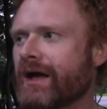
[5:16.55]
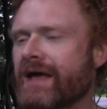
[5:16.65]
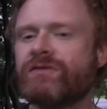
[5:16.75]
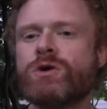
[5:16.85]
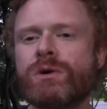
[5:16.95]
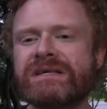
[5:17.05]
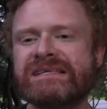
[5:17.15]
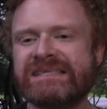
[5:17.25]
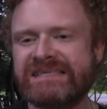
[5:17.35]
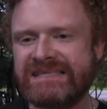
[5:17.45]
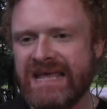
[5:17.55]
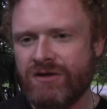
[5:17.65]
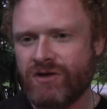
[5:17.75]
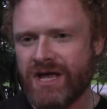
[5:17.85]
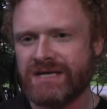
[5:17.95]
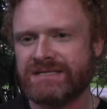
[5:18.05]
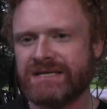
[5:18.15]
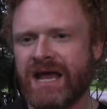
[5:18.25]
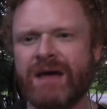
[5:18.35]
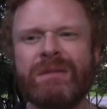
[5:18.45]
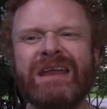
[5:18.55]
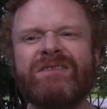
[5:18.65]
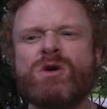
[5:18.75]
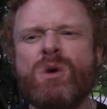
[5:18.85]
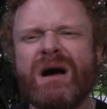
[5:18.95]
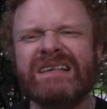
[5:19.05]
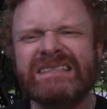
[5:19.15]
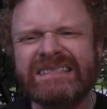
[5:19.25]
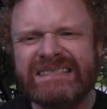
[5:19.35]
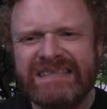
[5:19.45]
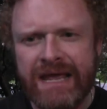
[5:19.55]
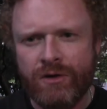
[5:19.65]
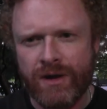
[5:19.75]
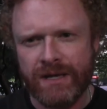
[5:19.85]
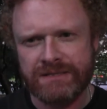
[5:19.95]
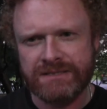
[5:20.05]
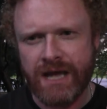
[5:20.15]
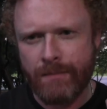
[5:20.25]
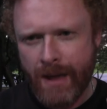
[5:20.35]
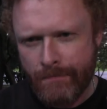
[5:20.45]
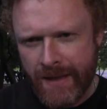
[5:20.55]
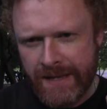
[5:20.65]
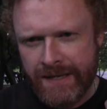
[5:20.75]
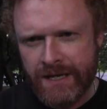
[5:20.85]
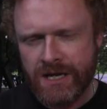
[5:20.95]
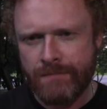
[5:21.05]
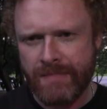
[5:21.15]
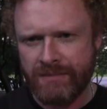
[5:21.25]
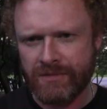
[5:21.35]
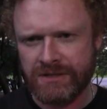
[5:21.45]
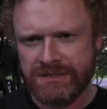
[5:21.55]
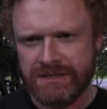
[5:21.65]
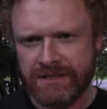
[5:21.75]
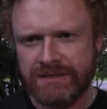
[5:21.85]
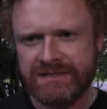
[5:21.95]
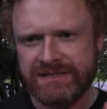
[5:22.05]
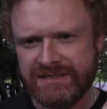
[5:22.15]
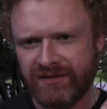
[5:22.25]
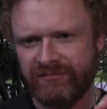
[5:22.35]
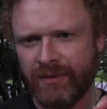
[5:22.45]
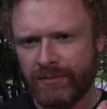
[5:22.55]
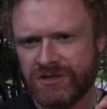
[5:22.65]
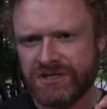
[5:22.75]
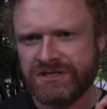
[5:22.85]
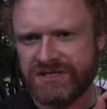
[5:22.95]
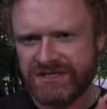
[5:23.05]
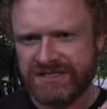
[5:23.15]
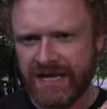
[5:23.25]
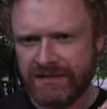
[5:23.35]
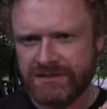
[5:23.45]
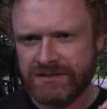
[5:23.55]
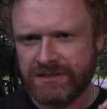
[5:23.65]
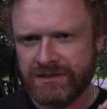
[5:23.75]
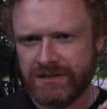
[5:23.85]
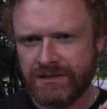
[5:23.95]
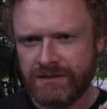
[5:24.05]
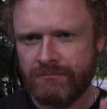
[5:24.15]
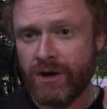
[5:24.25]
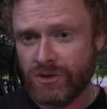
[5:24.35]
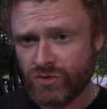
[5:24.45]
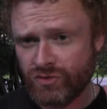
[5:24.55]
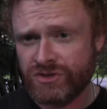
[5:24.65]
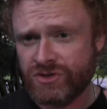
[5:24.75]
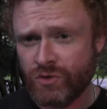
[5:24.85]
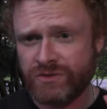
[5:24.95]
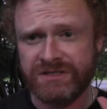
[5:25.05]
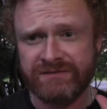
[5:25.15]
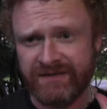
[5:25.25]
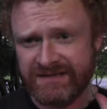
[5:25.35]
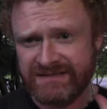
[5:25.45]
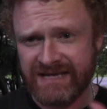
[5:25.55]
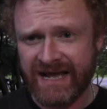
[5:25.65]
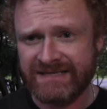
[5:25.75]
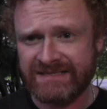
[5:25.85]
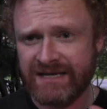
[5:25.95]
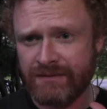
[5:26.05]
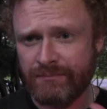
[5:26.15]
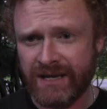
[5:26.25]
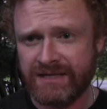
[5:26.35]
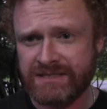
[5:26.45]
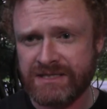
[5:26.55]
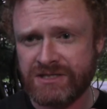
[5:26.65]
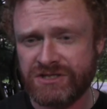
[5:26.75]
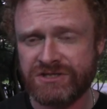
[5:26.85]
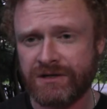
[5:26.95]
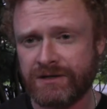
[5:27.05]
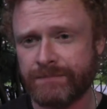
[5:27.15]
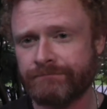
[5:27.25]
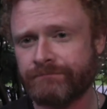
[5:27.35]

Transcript: if you are serious, and I mean if you are serious about making a commitment to self-publishing success, Mark Dawson's course is a fantastic place to start.